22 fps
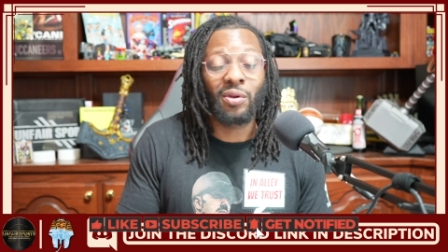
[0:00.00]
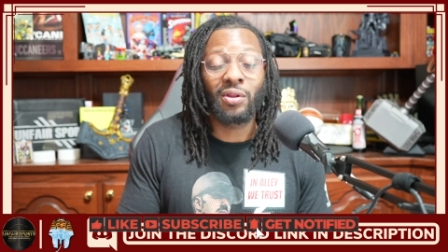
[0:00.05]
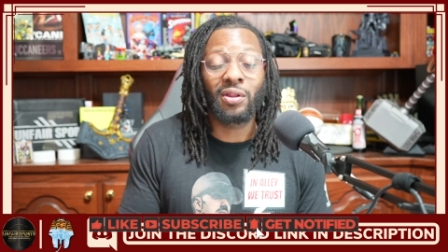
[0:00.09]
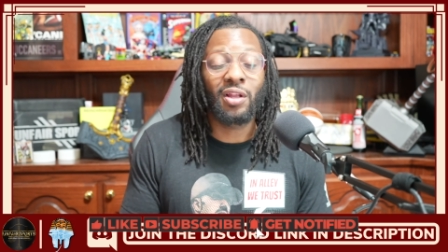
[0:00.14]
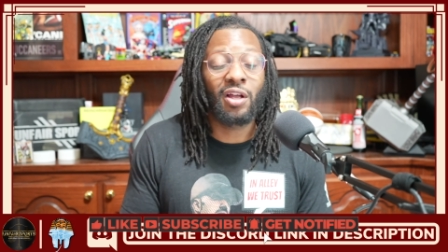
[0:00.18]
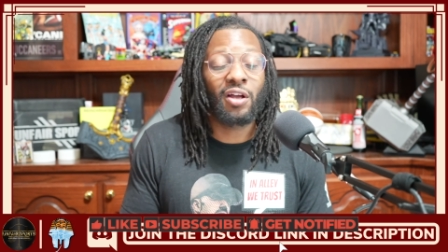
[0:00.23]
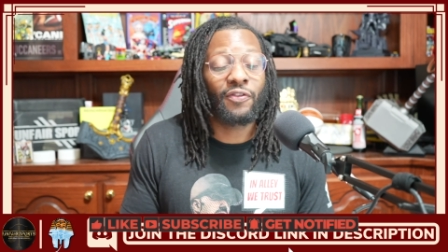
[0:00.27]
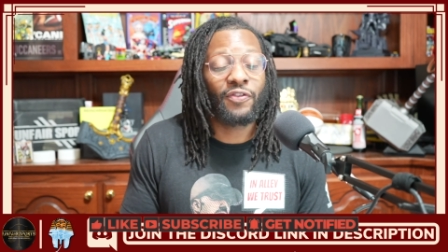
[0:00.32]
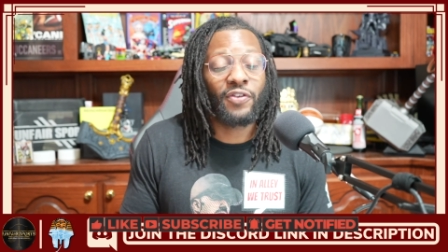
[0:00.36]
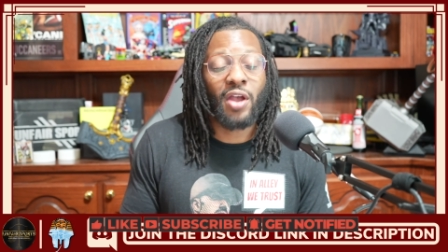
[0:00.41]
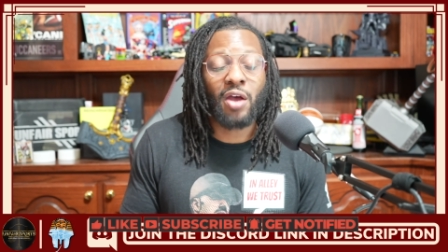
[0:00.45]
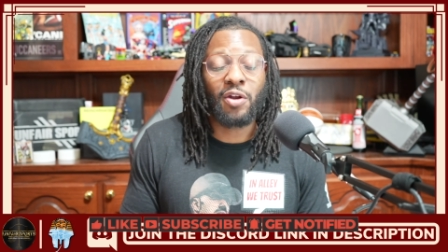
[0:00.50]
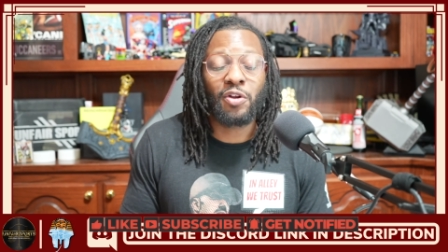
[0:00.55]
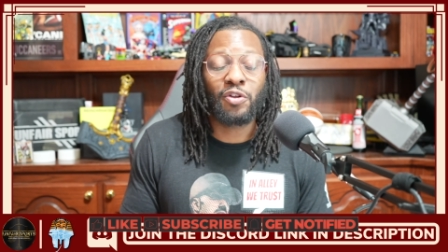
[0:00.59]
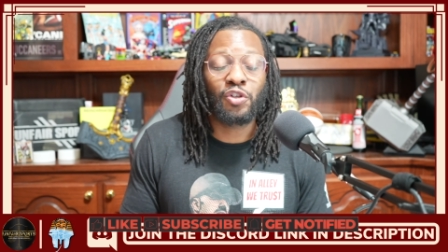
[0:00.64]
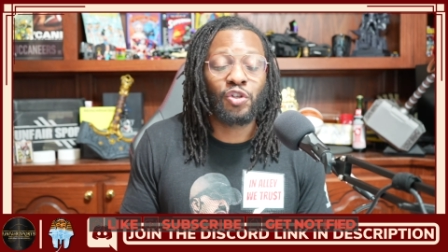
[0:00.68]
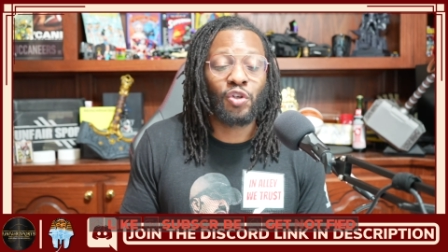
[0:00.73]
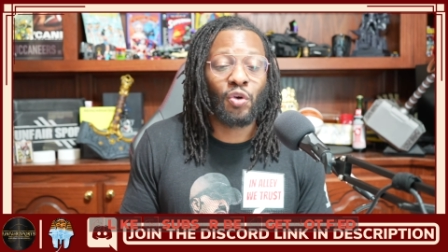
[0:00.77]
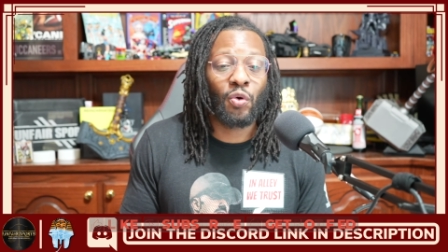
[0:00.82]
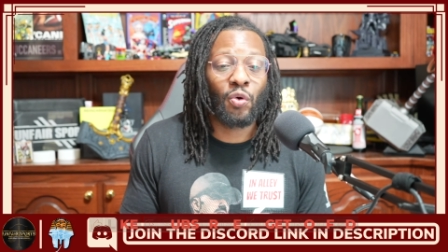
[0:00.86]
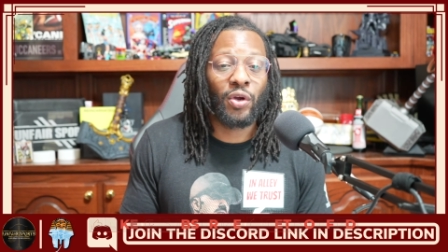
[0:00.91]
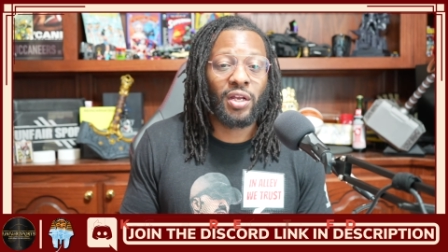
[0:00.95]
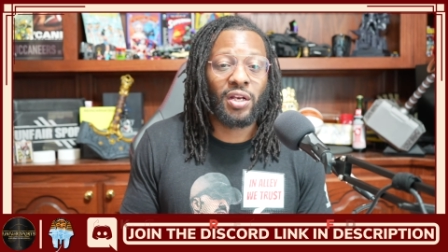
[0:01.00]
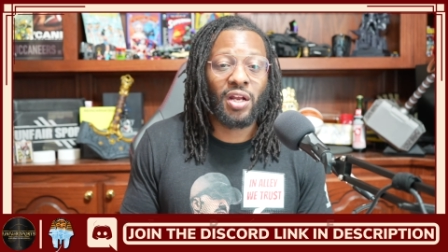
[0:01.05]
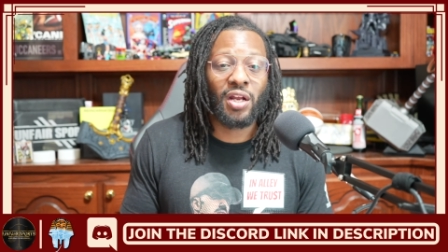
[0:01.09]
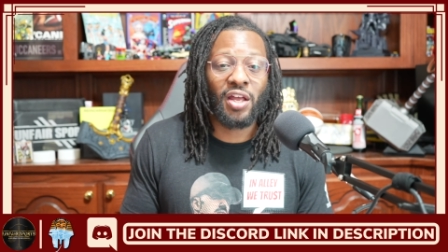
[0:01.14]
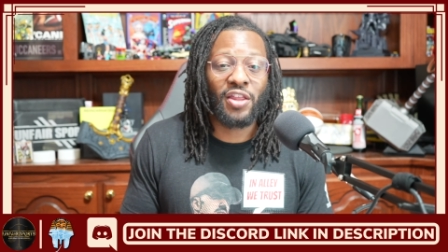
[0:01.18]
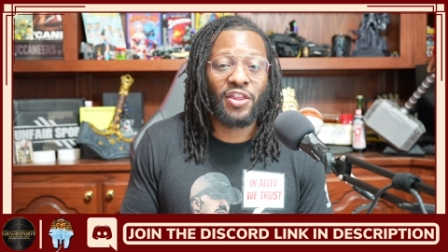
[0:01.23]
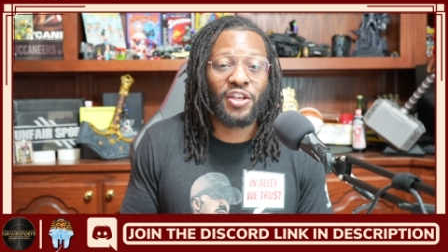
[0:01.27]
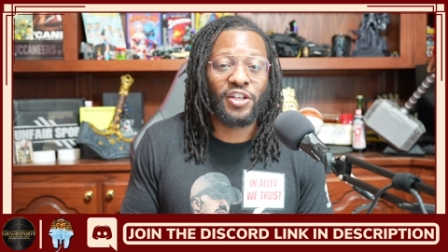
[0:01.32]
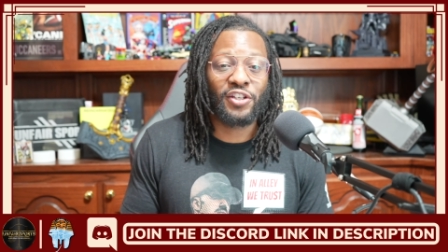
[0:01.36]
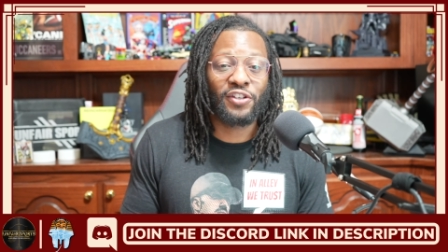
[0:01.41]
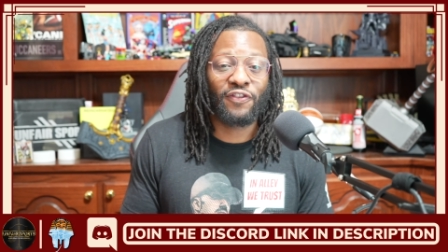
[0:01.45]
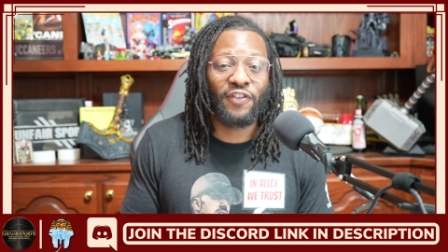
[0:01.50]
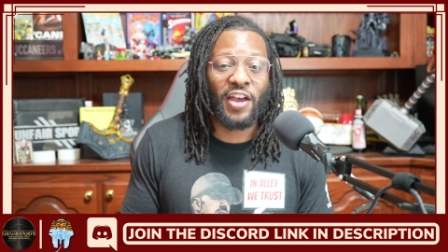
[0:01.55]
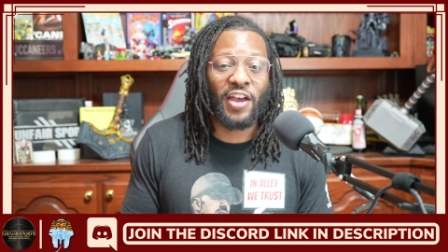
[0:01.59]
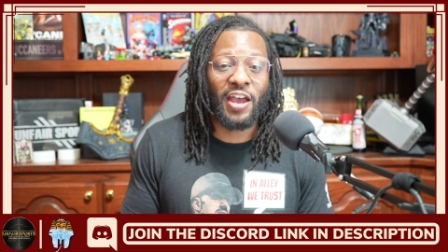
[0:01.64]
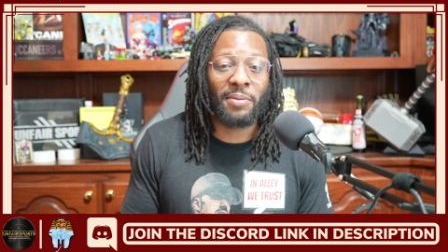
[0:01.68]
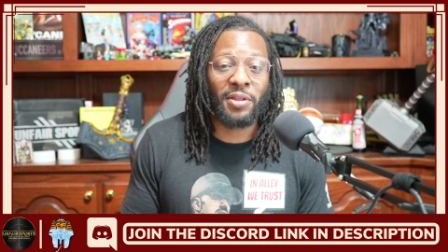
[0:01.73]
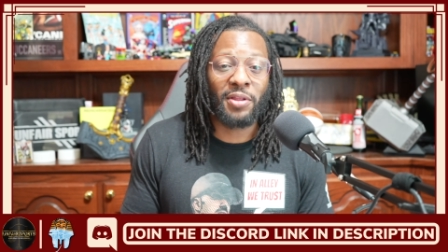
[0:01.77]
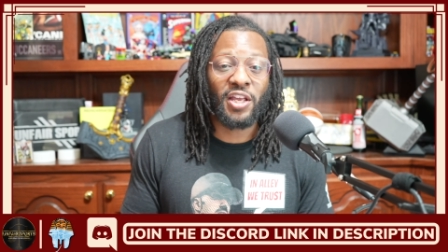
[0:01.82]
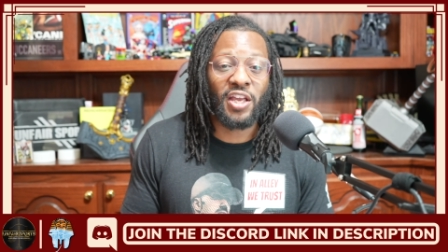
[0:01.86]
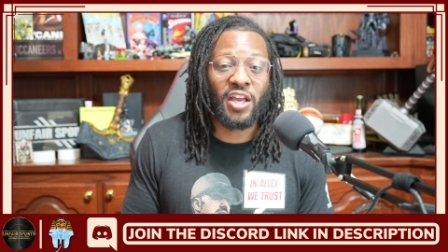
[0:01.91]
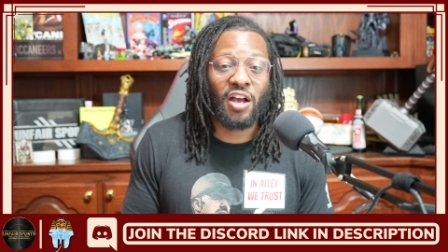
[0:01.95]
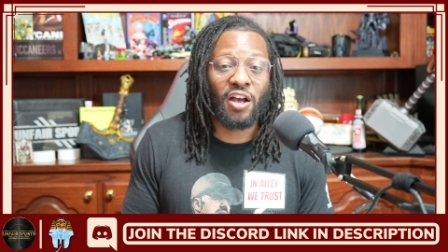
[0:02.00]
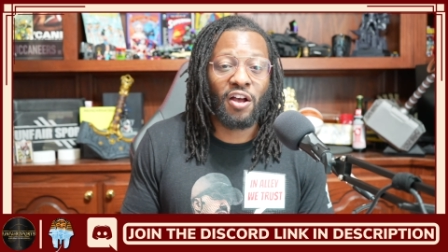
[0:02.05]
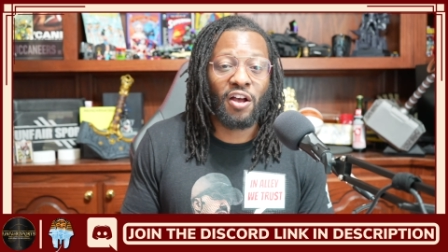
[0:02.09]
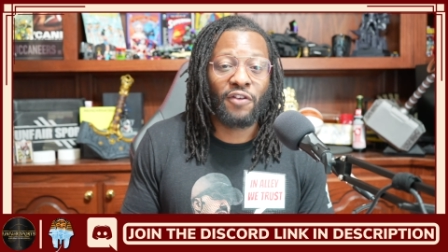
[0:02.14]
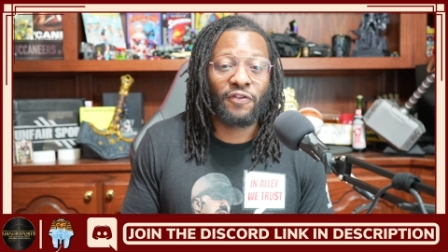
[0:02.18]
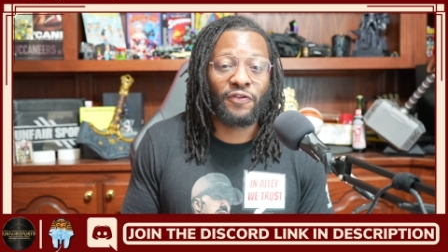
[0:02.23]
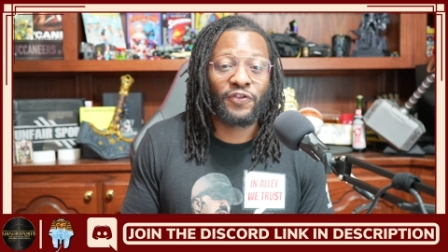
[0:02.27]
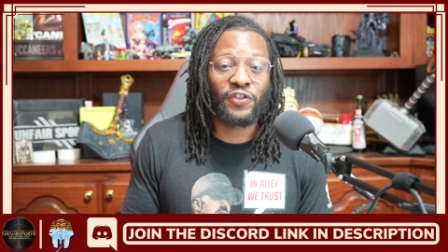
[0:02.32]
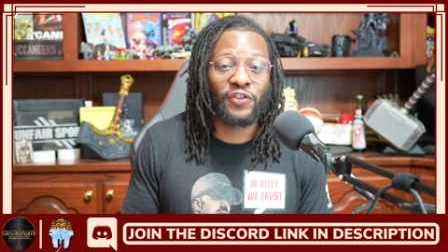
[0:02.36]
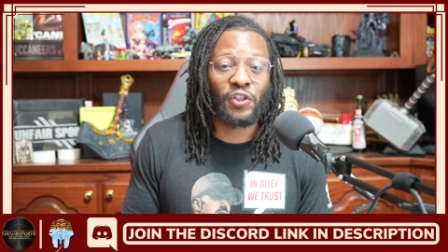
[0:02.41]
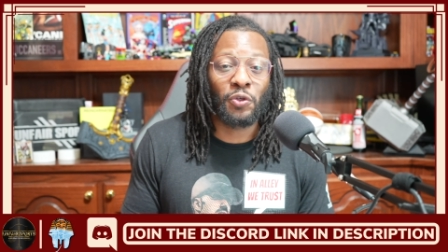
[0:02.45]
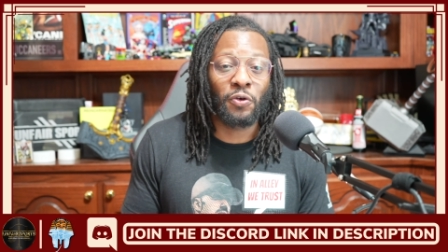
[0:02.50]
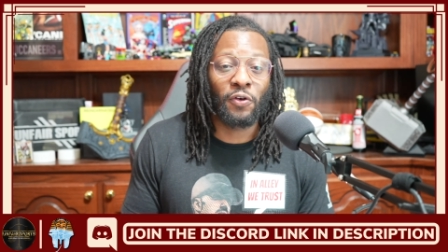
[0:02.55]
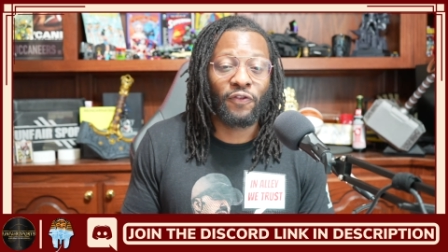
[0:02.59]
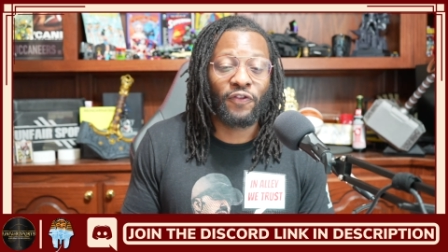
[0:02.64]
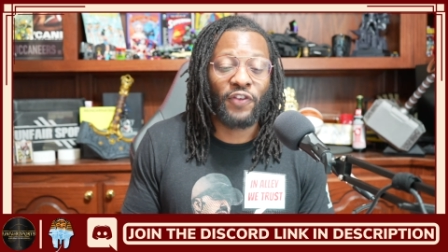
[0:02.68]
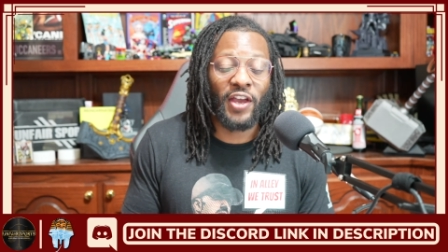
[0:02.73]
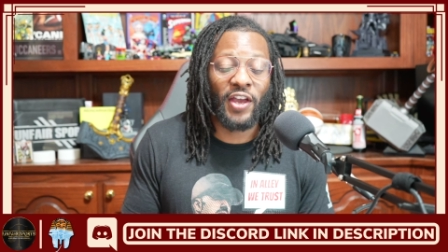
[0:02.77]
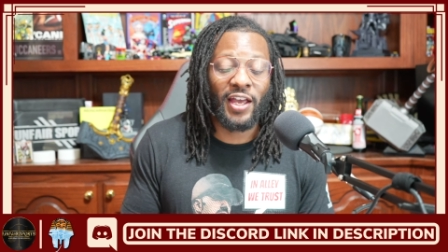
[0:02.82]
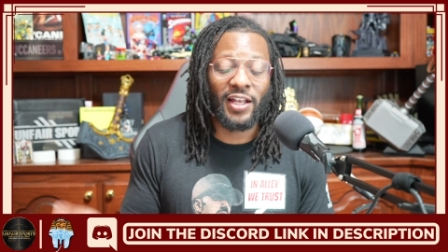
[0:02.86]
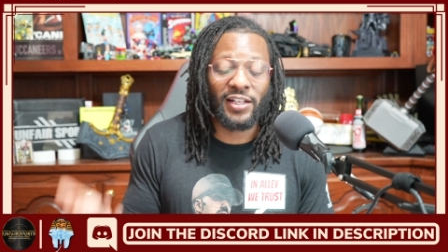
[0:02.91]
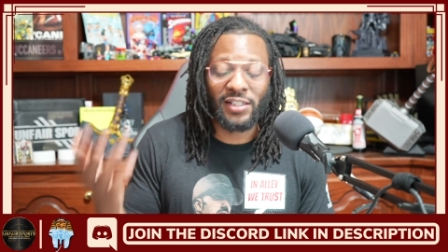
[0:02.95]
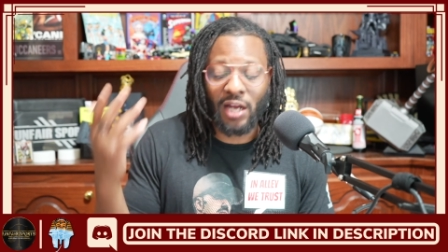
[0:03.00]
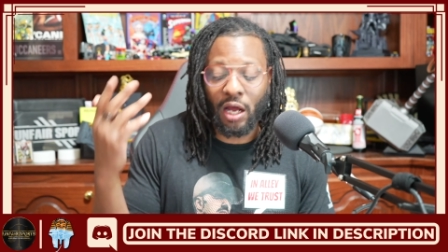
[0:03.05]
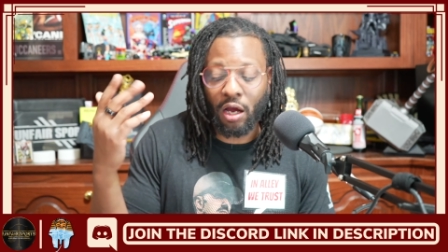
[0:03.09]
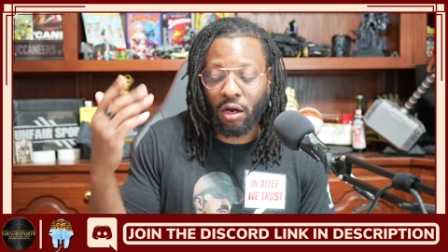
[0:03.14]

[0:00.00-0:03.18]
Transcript: We'd love for y'all to join this family of Sooner fans,